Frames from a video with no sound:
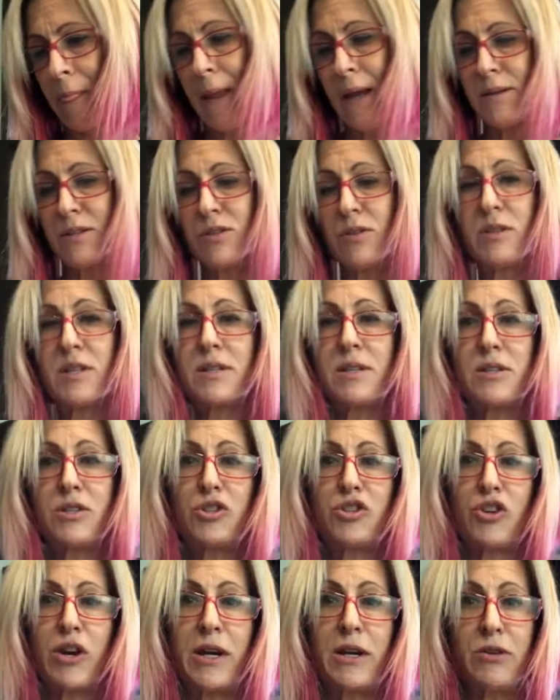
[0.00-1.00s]
So this is
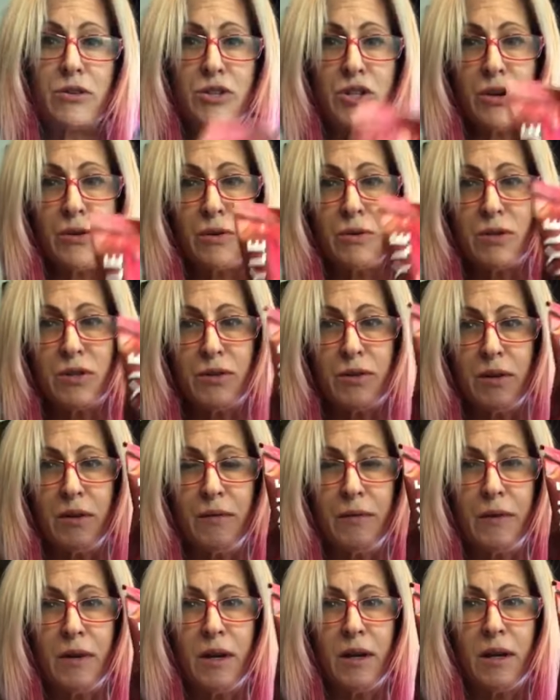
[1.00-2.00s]
Trader Joe's.
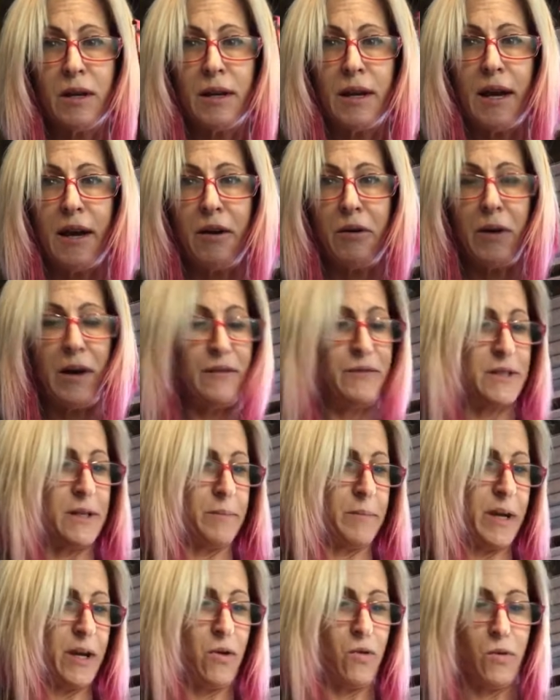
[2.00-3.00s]
Now, I've done
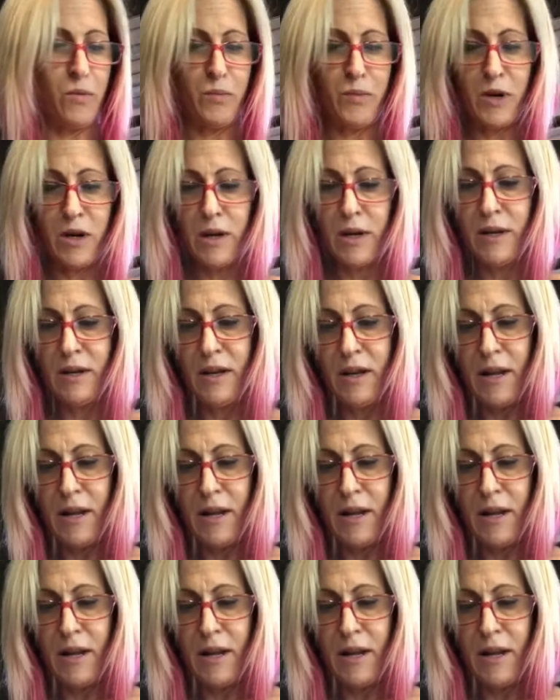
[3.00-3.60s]
my homework.